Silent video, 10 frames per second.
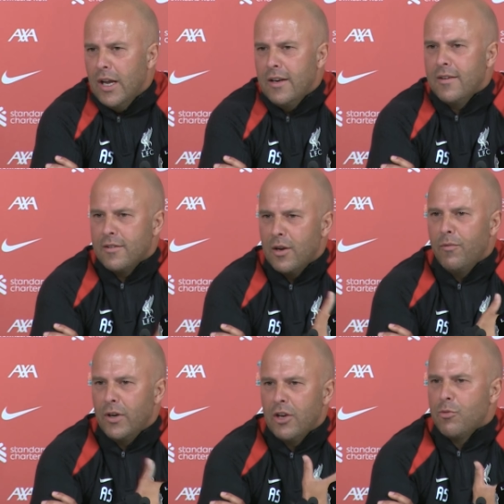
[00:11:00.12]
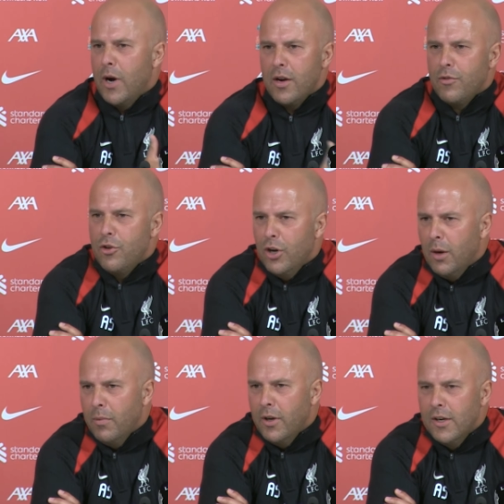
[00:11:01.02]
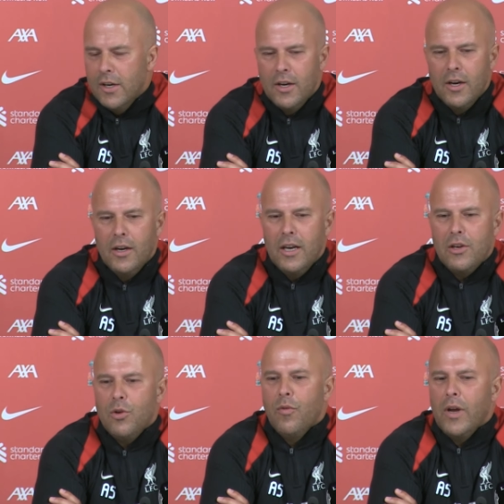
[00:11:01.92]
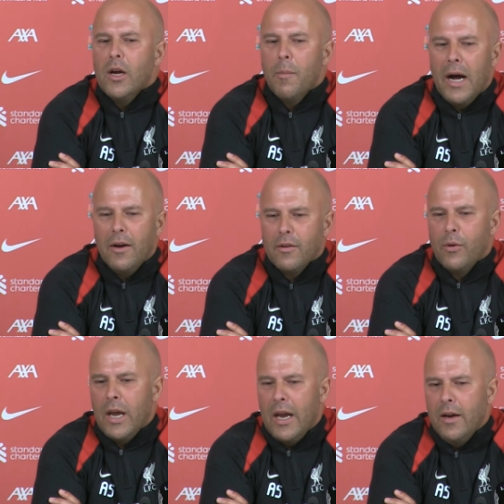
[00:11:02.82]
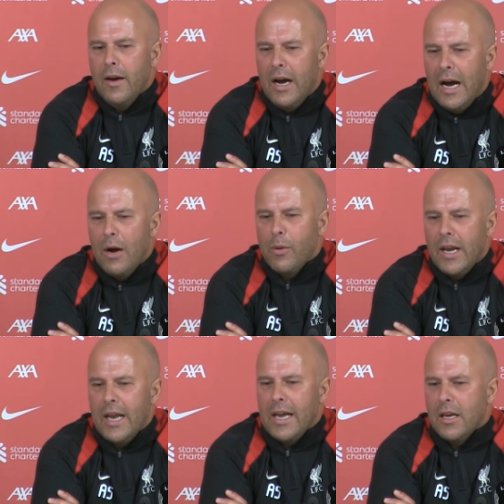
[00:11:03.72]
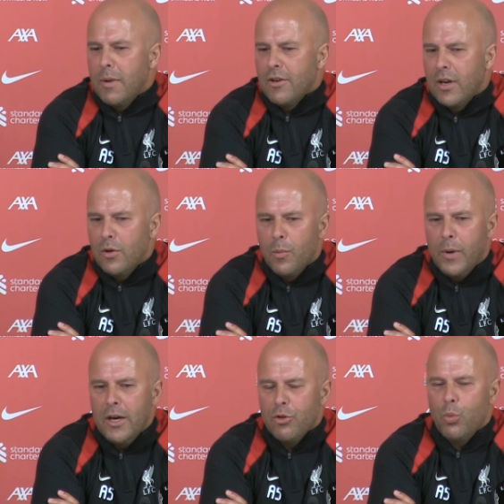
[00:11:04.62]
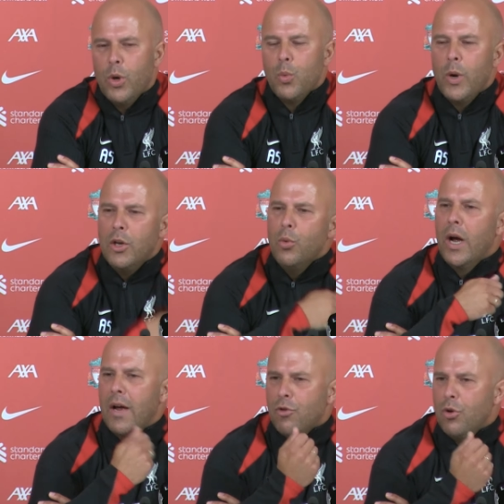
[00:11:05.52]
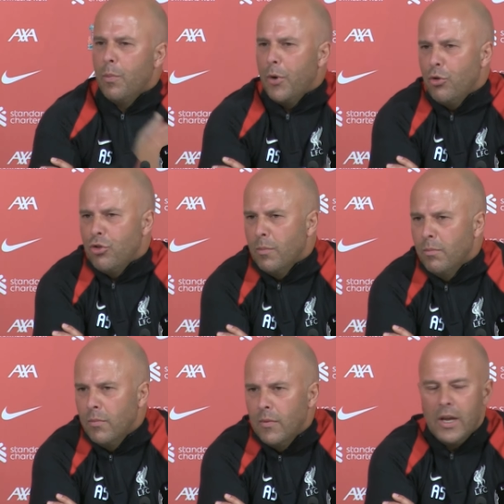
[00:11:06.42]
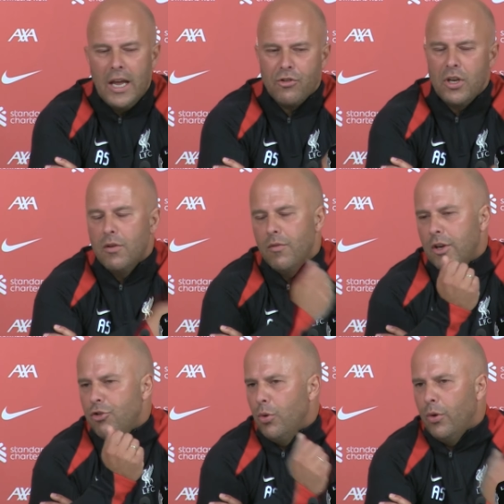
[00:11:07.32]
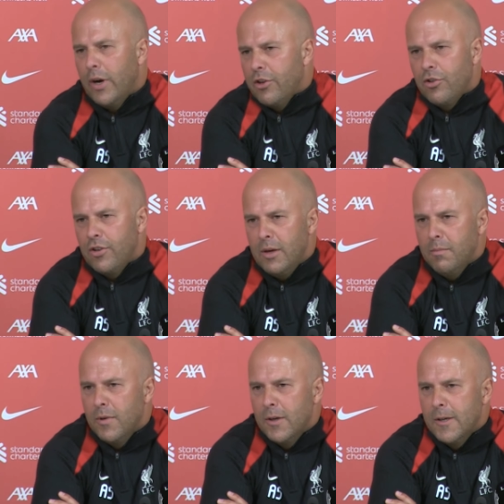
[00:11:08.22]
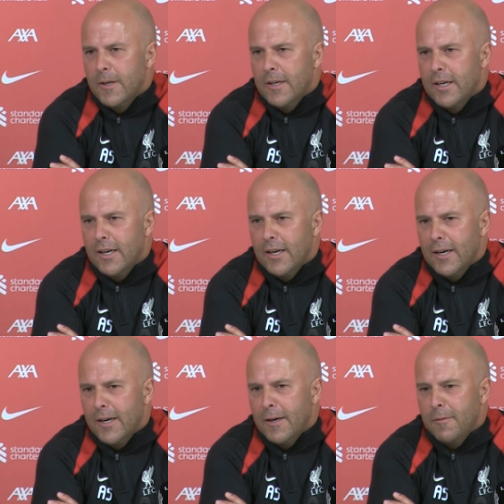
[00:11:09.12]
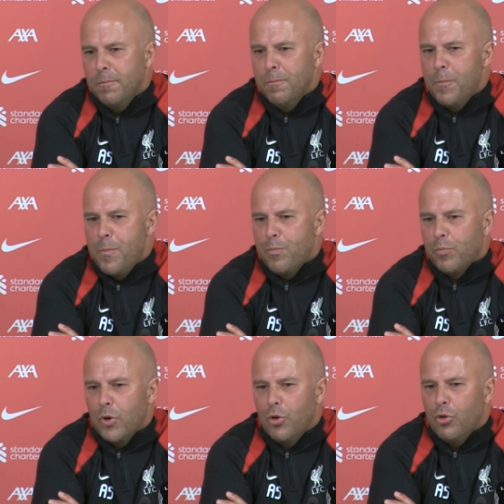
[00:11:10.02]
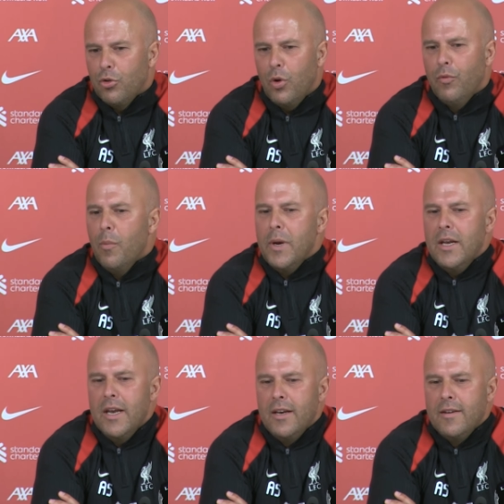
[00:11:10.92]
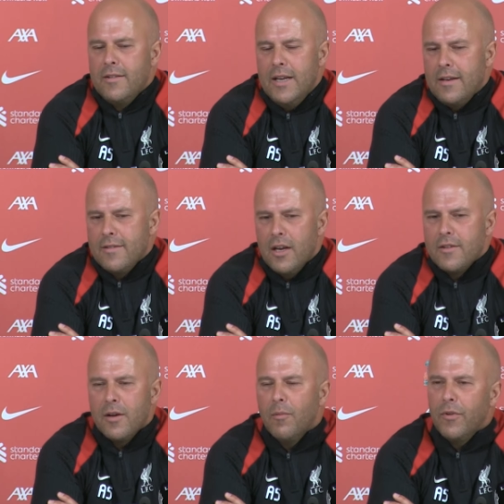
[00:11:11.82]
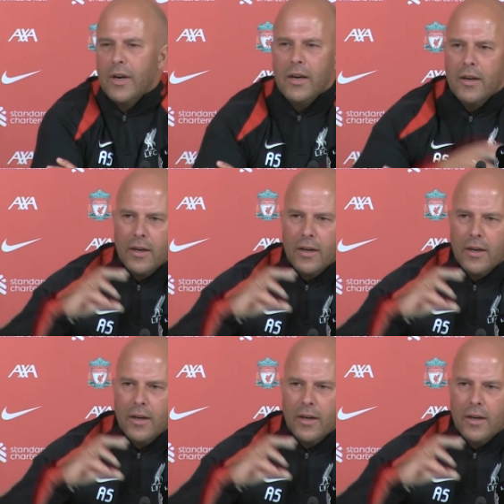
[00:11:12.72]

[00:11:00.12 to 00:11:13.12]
That is something that's part of the job that you think about okay, how can I get the best out of the players? What way do I have to approach them as an individual or as a team? Um, so for me, that is that's not something.